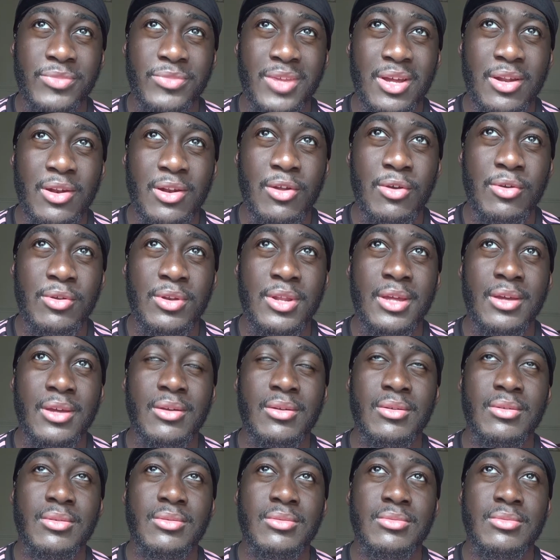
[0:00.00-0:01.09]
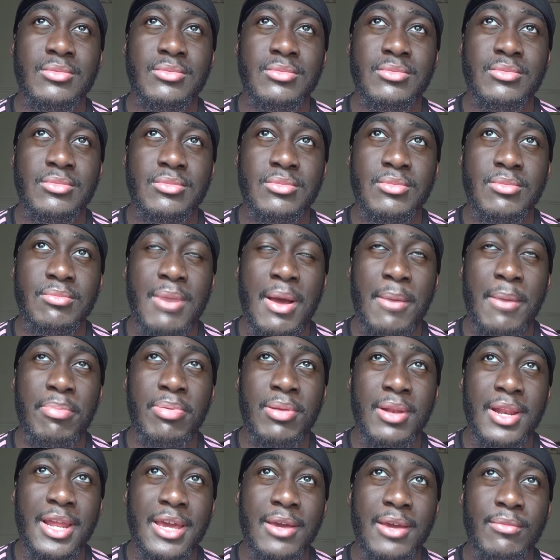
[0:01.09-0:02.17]
loading my
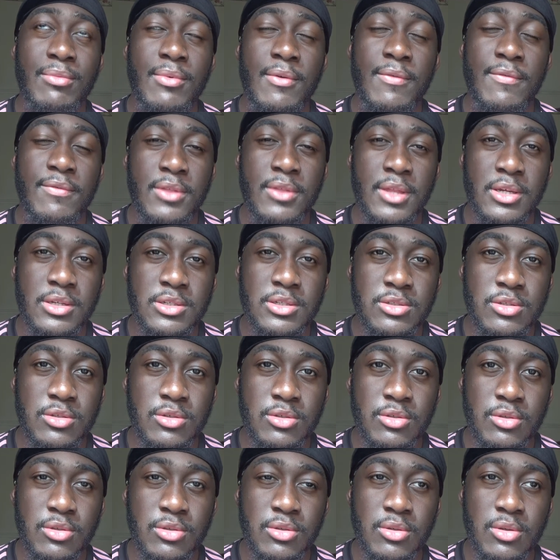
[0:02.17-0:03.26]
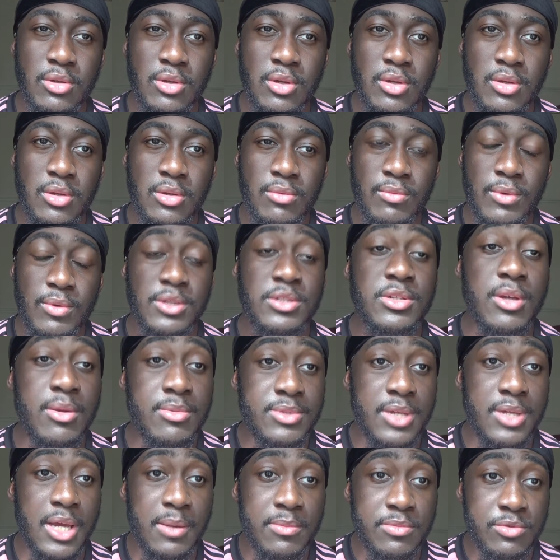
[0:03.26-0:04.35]
plate with things to do, when
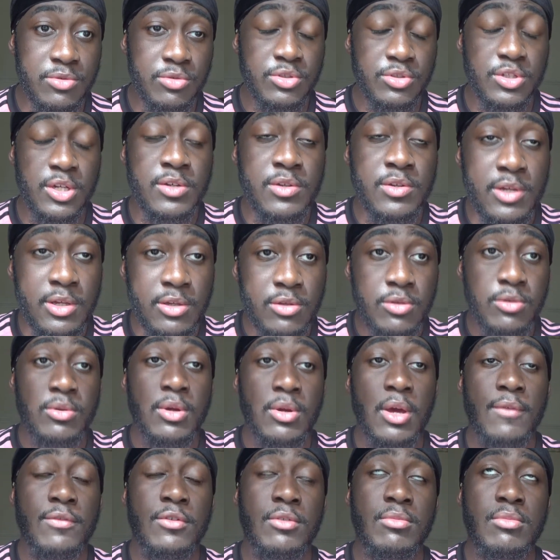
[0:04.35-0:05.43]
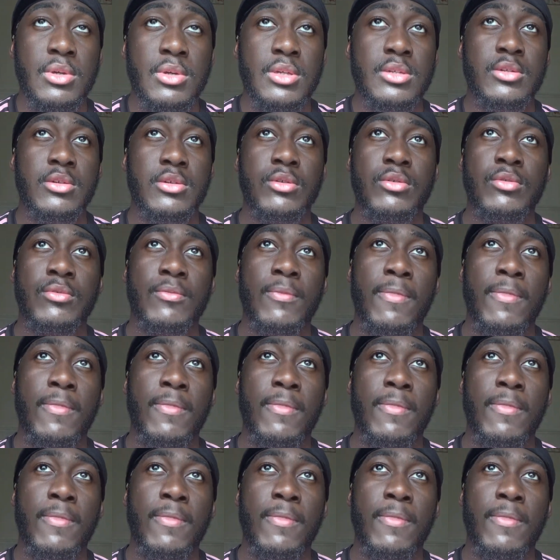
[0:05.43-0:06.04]
sometimes you genuinely do have to be still.